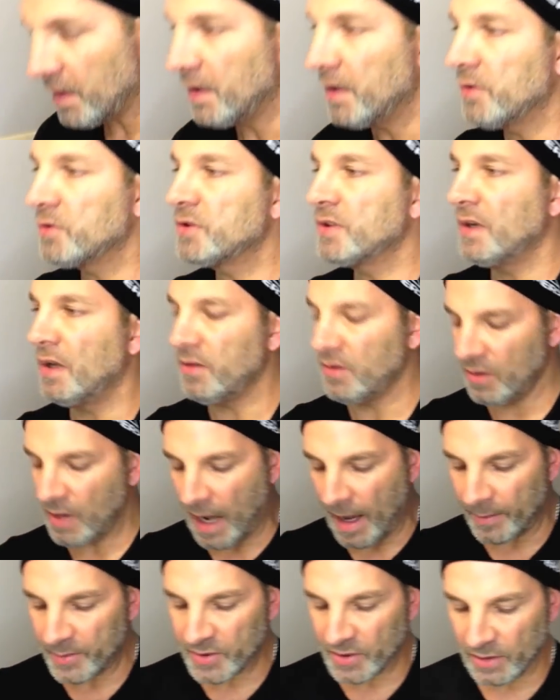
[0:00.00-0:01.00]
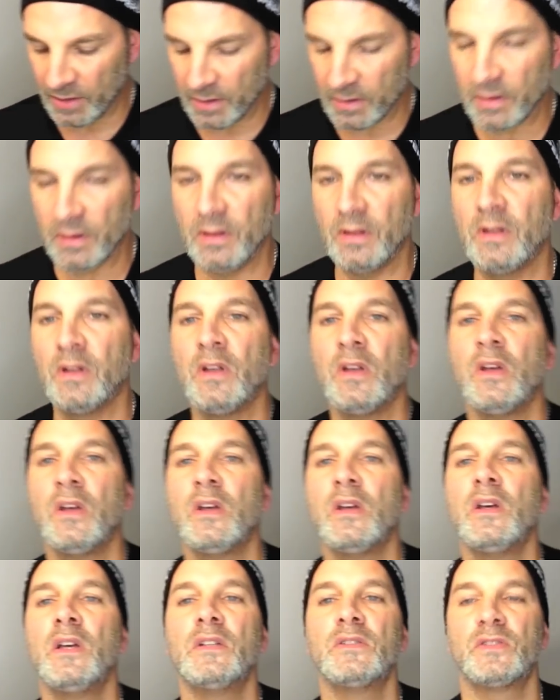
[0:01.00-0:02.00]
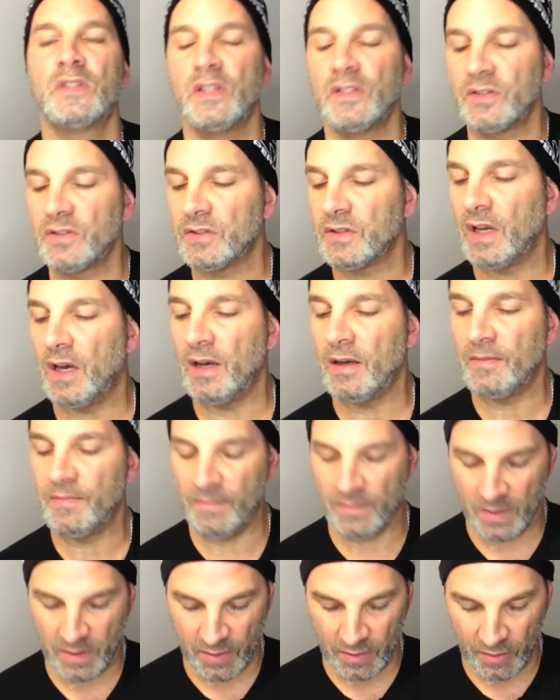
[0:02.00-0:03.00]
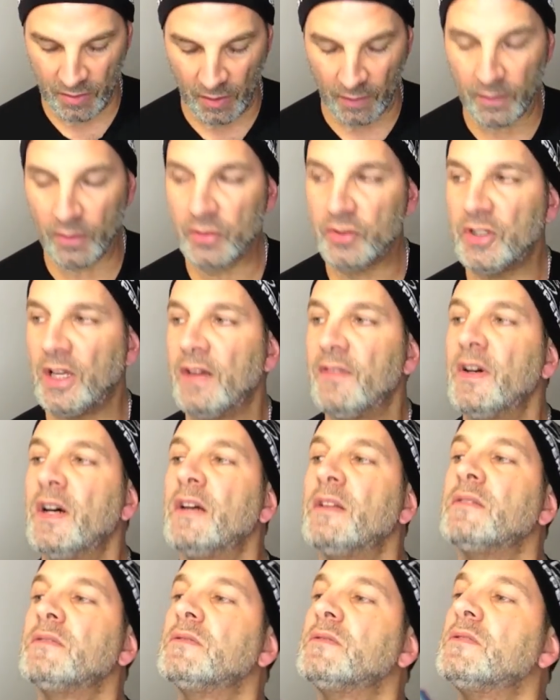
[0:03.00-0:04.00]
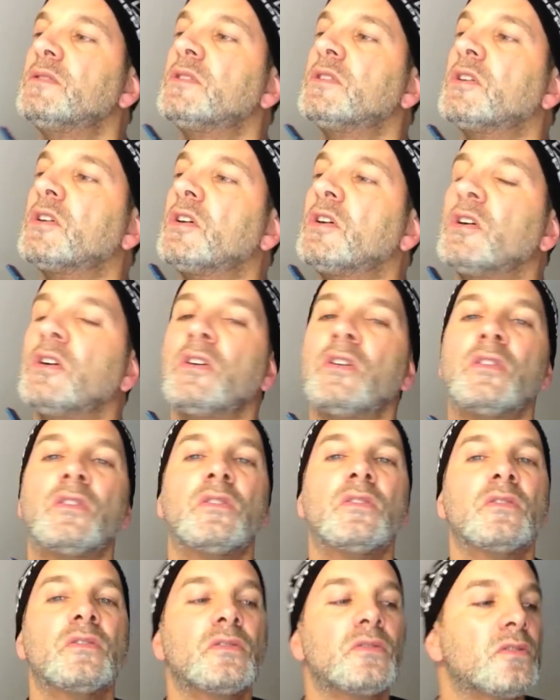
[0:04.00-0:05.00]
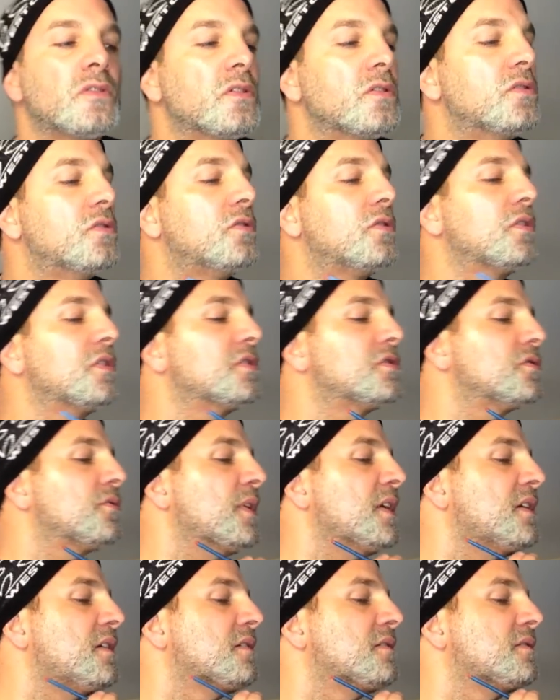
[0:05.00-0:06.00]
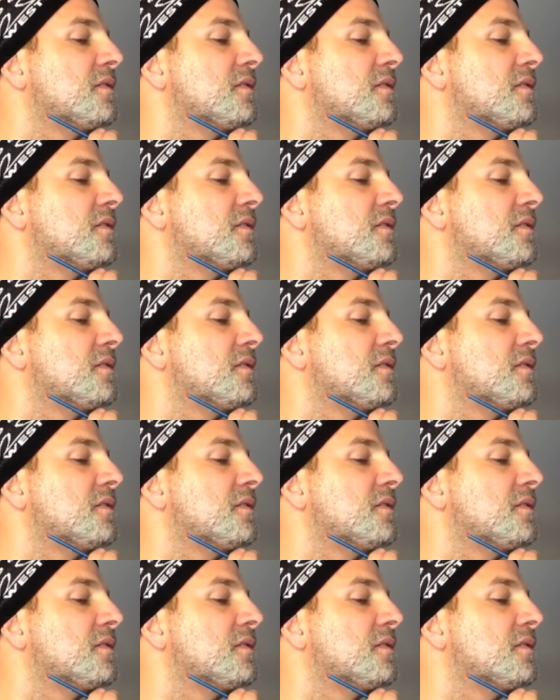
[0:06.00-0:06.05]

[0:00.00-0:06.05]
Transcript: Here's another option, is this uh, Dovo Shavette. So you go this way.